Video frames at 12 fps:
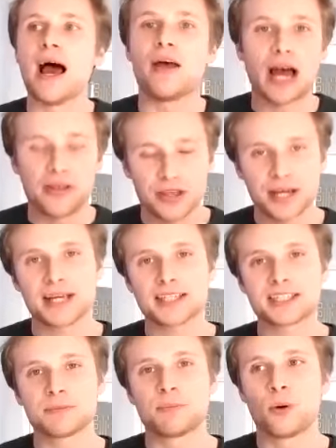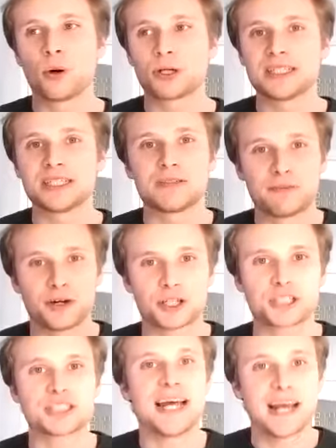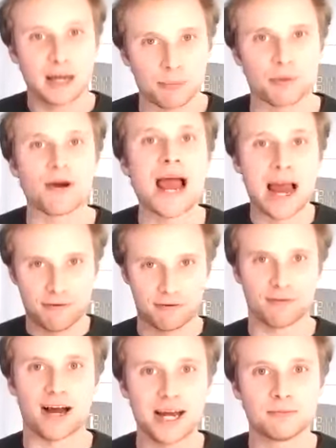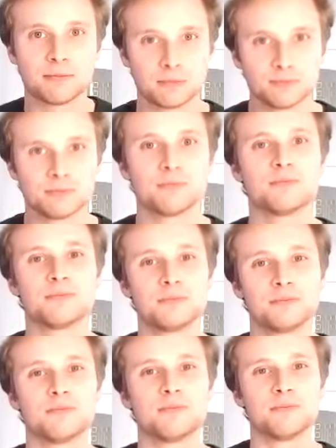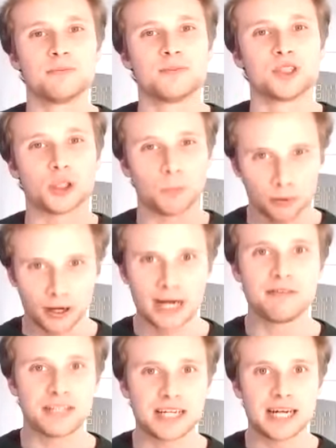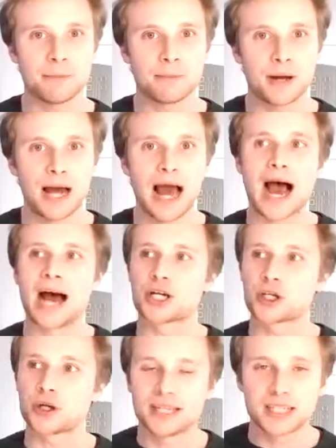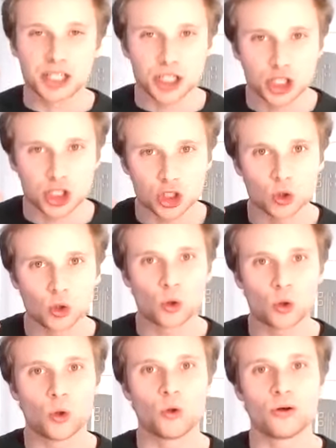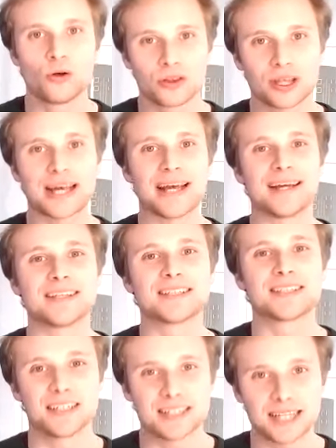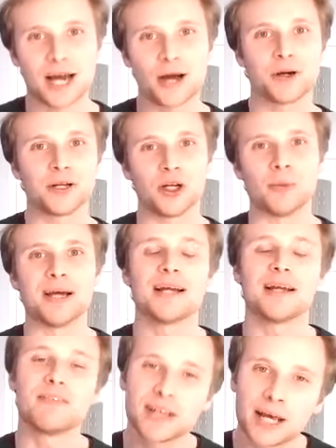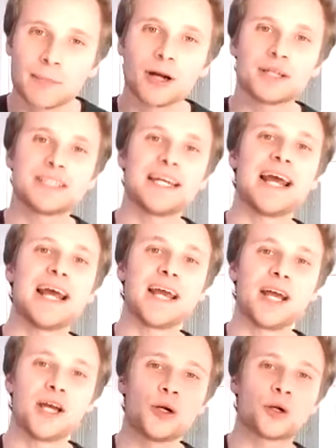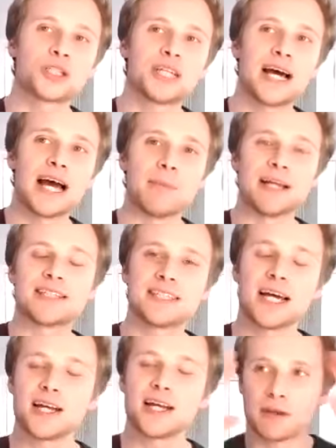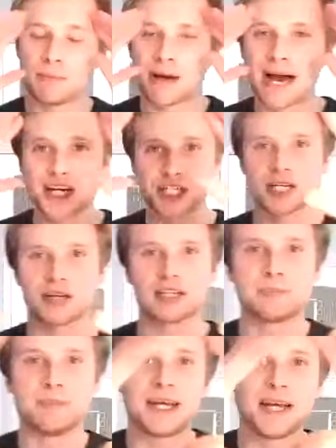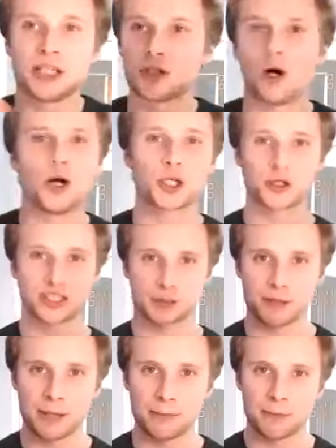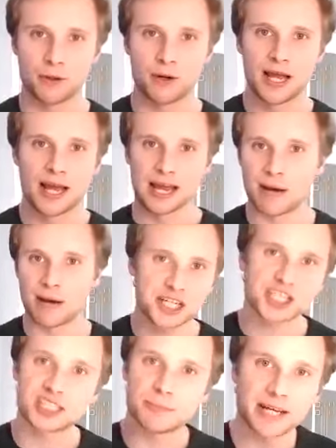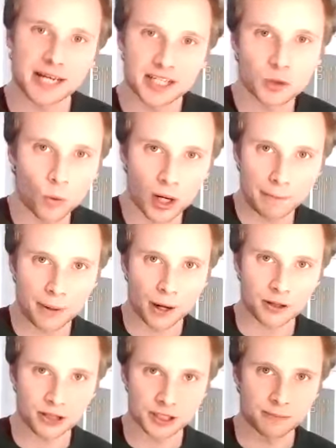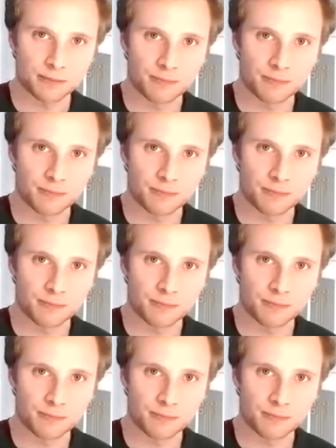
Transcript: I think it's important to first take a breath, right? So breathe deep and try to just slow things down a little bit. Think about taking your time. Instead of imagining speaking to hundreds of people, imagine speaking to one person.